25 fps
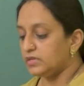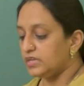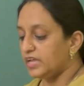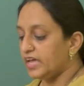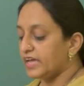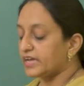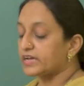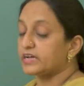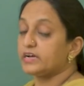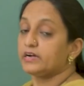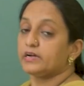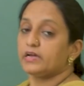
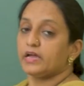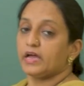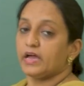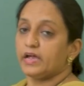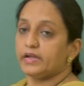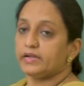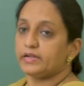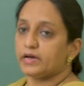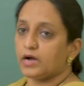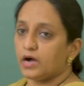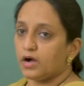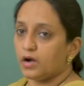neck
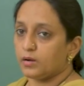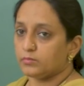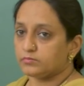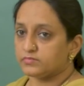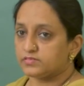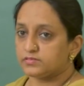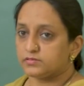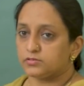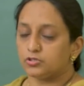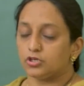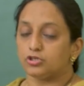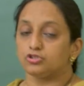and
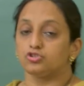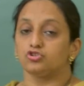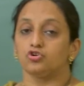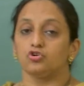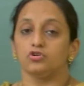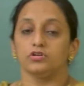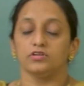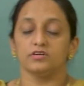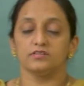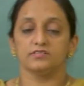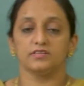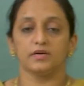arms, your
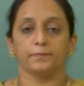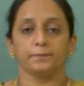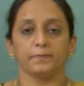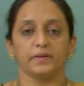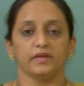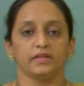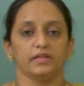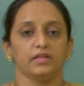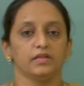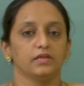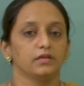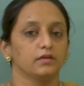shoulders are
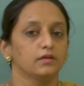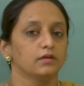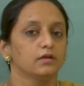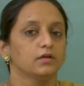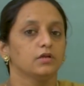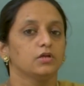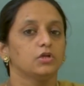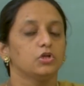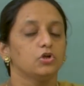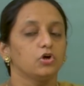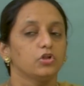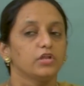
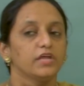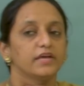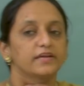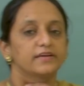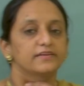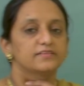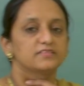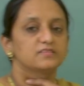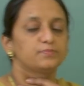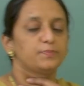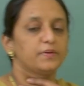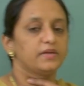paining, your
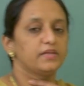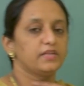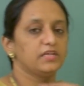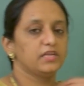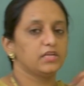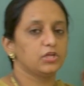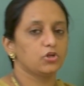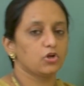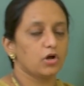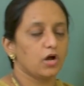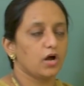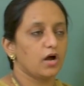neck is
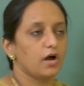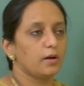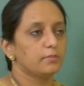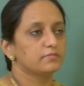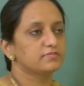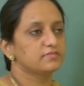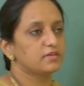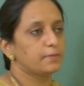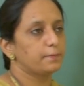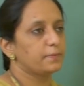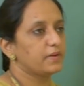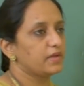paining, your
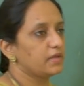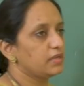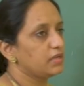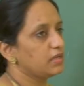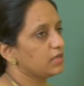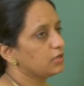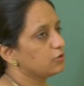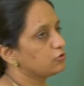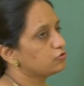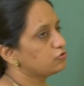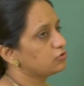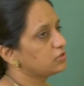arms are
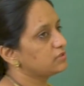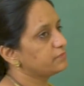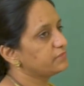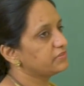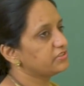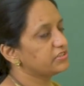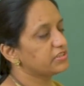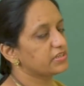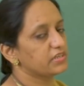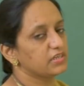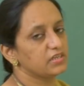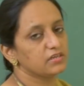paining, you should
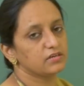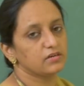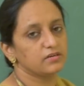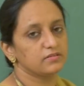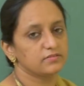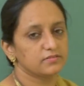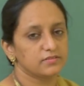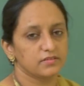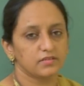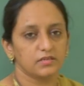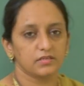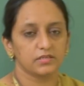immediately
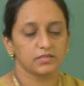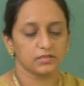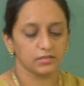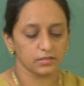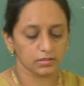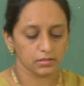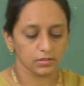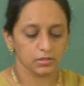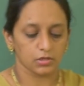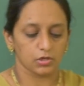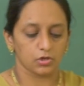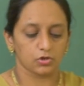consult
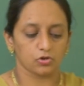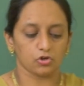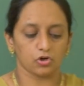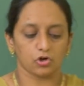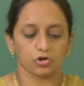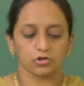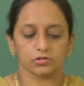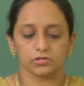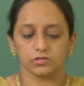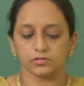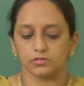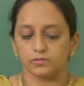a
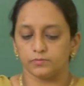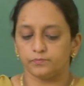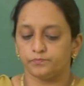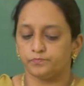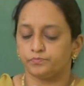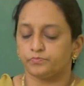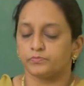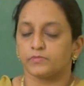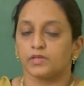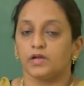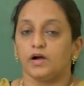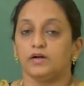
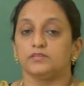doctor.